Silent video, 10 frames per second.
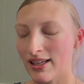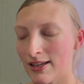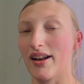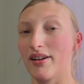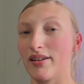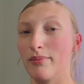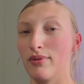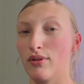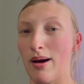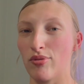Added in a
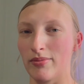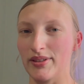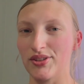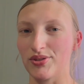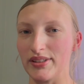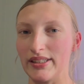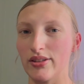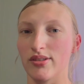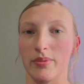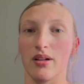lot more mystery.
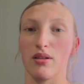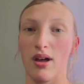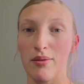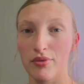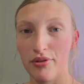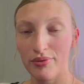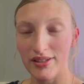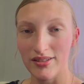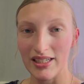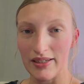There's been a lot more
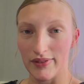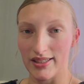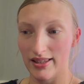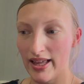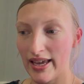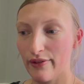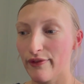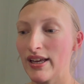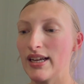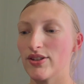threats on Avery's life,
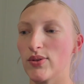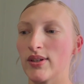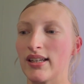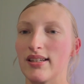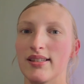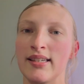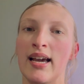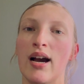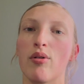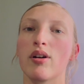so you kind of see
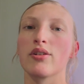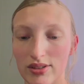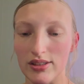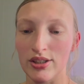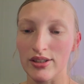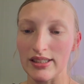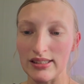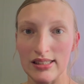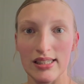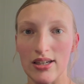how her security
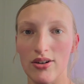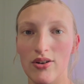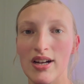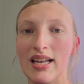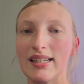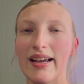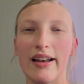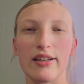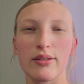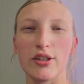detail kind
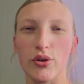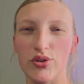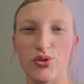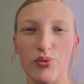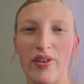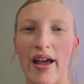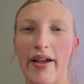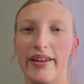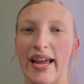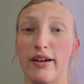of goes through
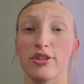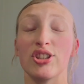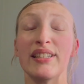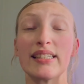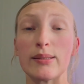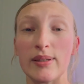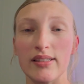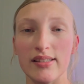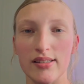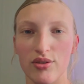that and how she
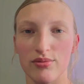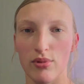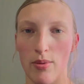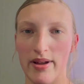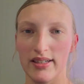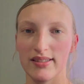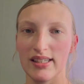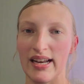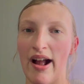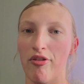experiences those moments
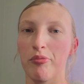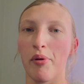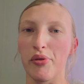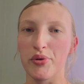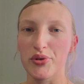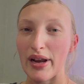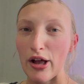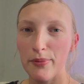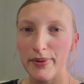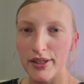and how the brothers are
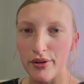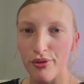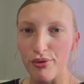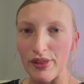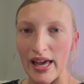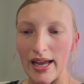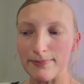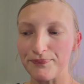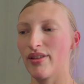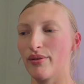helping her through that.
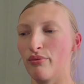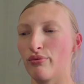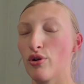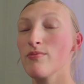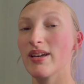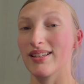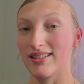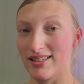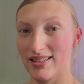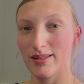The
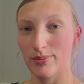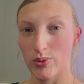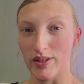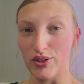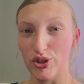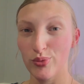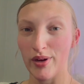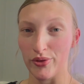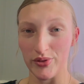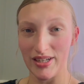romances between the two
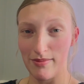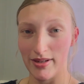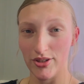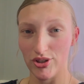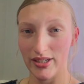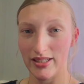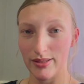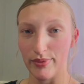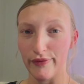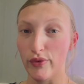brothers that I mentioned
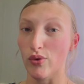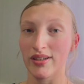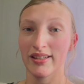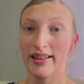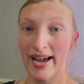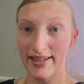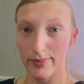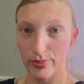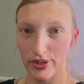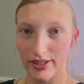before in the last
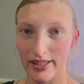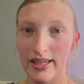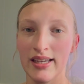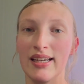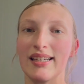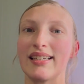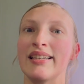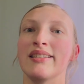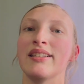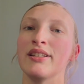book
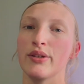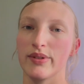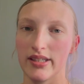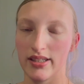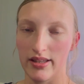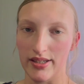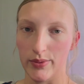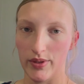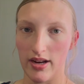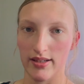continues into this
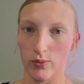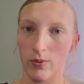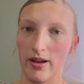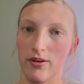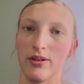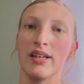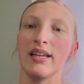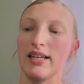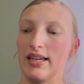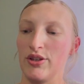one as well,
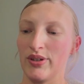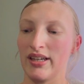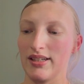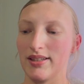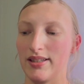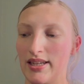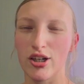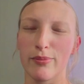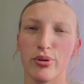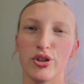and you kind of see
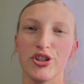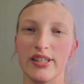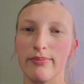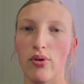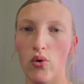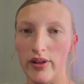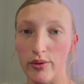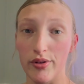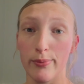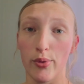her pushing and pulling
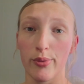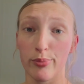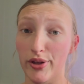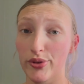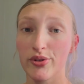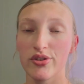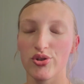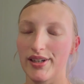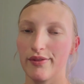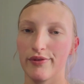with both brothers and
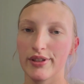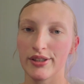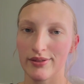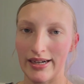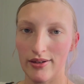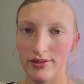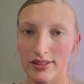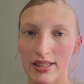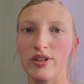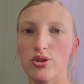trying to figure
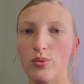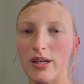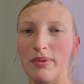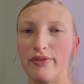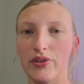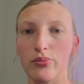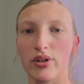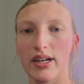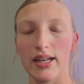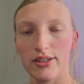out which one am I feeling more
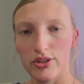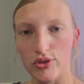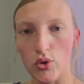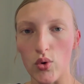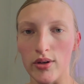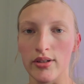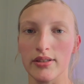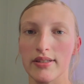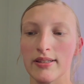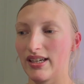connection
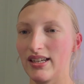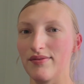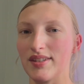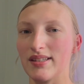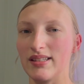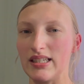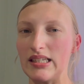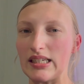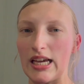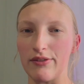towards, kind of
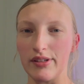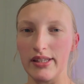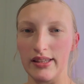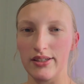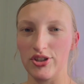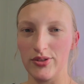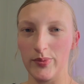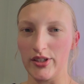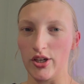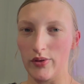seeing everything that she's
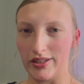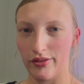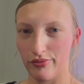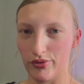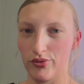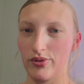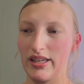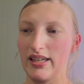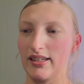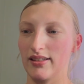been going through
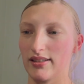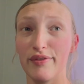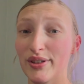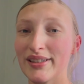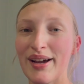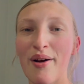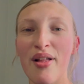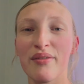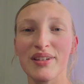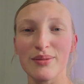and figuring out
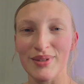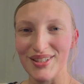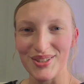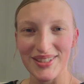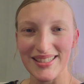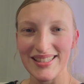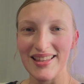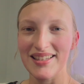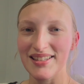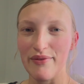all of these mysteries and
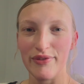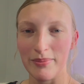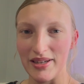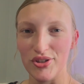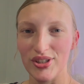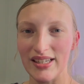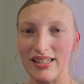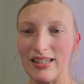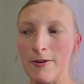this information.